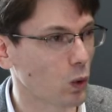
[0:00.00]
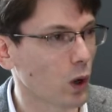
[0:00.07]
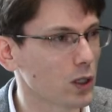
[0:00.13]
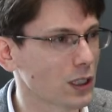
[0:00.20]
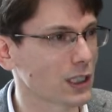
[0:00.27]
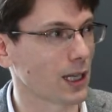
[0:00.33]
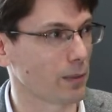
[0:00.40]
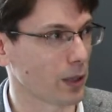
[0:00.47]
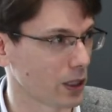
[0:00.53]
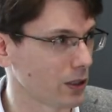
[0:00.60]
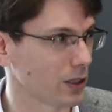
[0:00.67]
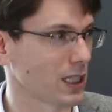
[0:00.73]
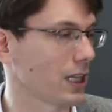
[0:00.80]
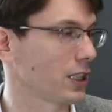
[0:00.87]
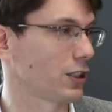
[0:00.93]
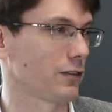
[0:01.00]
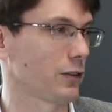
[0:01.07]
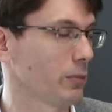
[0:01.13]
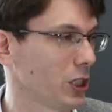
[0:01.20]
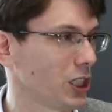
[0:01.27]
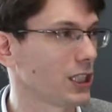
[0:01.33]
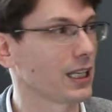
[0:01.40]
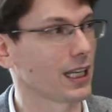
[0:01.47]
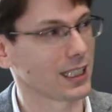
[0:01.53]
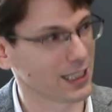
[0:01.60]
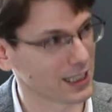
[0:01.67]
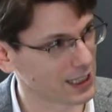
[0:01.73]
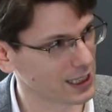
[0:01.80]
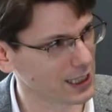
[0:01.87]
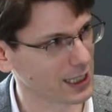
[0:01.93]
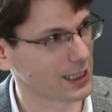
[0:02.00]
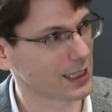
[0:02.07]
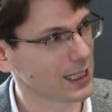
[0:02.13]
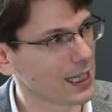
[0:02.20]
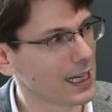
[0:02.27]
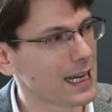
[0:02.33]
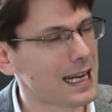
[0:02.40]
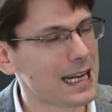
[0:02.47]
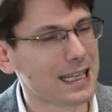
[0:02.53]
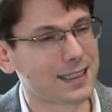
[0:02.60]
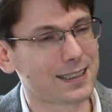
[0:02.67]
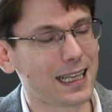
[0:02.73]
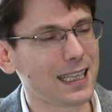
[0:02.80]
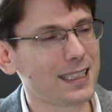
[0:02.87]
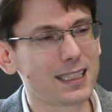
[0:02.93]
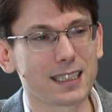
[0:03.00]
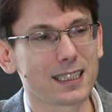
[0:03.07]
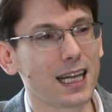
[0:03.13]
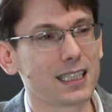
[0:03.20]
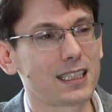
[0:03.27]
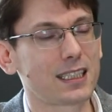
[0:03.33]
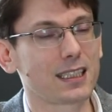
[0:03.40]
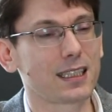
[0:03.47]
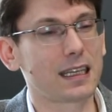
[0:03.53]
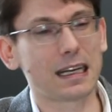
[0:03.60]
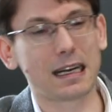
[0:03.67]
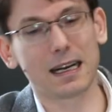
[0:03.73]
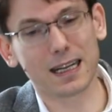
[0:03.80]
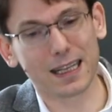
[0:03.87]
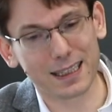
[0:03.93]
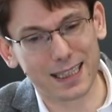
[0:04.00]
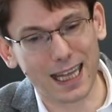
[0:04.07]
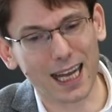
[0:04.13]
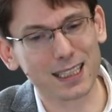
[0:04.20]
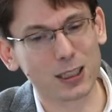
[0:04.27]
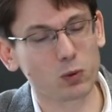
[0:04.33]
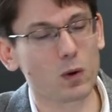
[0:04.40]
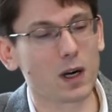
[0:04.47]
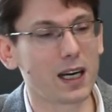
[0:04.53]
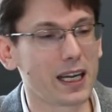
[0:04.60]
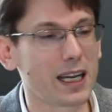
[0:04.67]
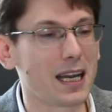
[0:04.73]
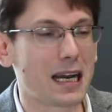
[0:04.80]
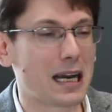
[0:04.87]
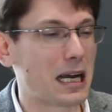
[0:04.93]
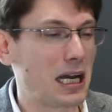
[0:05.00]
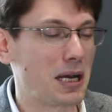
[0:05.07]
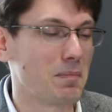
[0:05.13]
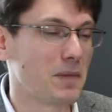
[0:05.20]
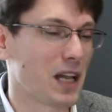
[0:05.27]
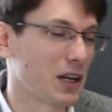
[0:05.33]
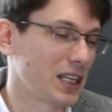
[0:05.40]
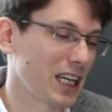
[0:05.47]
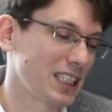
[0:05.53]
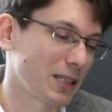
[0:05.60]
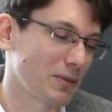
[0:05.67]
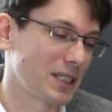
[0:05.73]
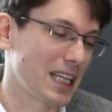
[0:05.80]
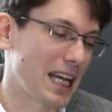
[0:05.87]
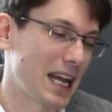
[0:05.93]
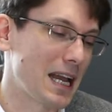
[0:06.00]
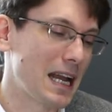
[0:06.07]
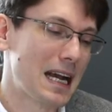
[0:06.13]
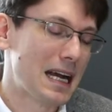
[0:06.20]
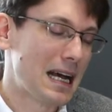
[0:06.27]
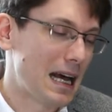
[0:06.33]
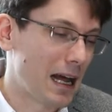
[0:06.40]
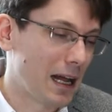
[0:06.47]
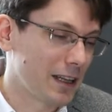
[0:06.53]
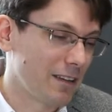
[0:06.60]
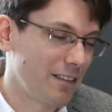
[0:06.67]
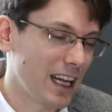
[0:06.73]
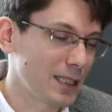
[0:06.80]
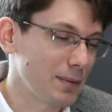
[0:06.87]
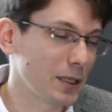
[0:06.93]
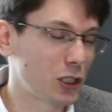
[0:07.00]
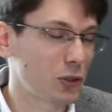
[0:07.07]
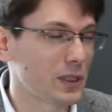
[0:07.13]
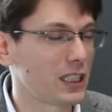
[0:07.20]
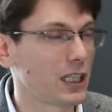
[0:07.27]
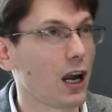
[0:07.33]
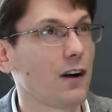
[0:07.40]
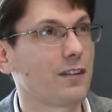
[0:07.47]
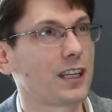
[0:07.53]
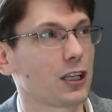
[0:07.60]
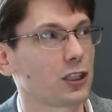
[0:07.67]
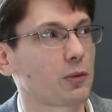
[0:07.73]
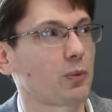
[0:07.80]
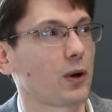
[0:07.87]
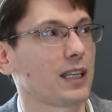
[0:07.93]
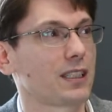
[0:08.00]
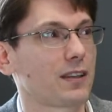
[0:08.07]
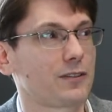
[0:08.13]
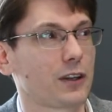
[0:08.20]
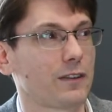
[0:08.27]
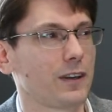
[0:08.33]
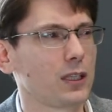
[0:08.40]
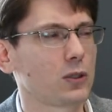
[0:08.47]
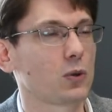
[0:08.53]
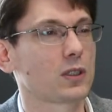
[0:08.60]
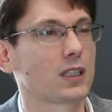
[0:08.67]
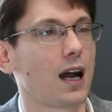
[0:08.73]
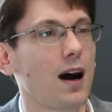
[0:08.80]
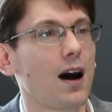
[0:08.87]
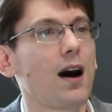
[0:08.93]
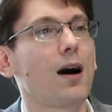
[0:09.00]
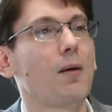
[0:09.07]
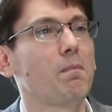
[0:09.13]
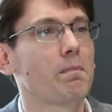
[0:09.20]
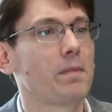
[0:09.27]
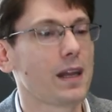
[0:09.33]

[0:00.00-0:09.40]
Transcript: once about the size of the machine, and this is it. Mm-hmm. So that's why nowadays I would say the vast majority of the enterprise software vendors are